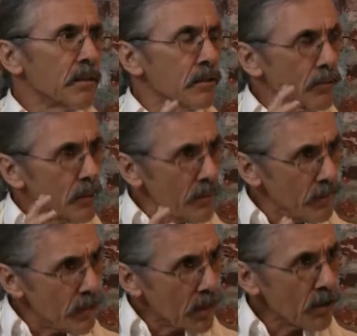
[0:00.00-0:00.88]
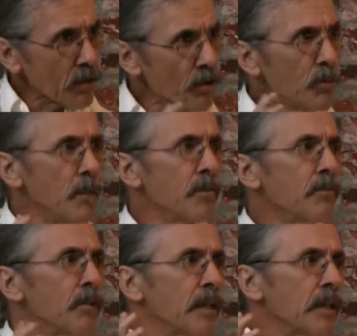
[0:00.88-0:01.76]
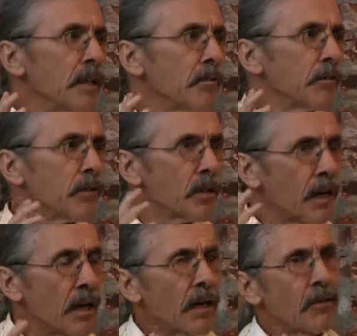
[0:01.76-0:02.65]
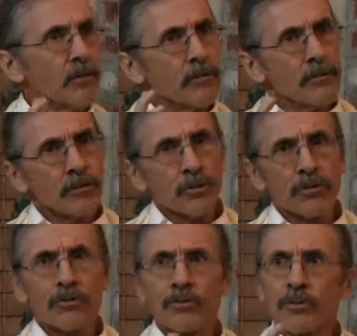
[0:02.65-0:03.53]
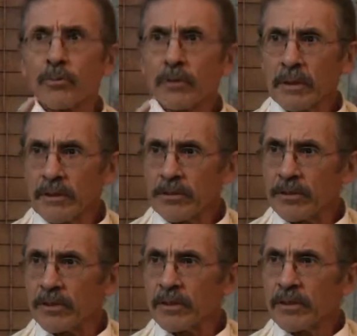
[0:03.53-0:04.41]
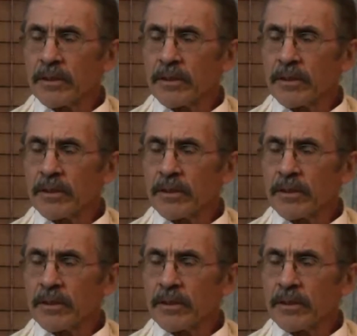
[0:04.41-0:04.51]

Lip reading: through even our human feeling for God or church or religion,